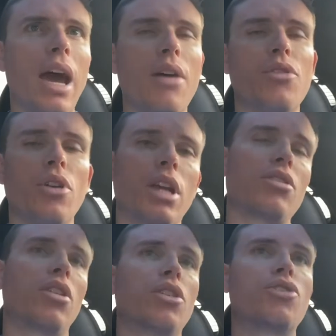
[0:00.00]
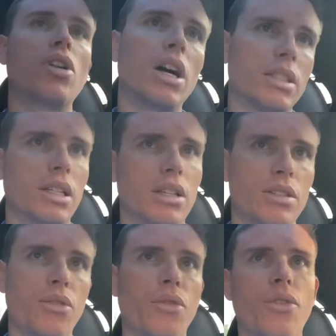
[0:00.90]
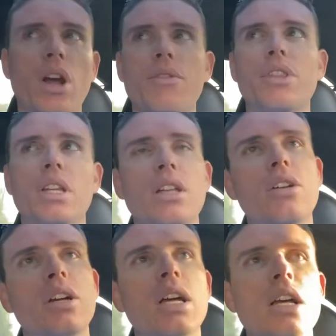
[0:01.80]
after it gets on a truck to, to arrive at the dealer.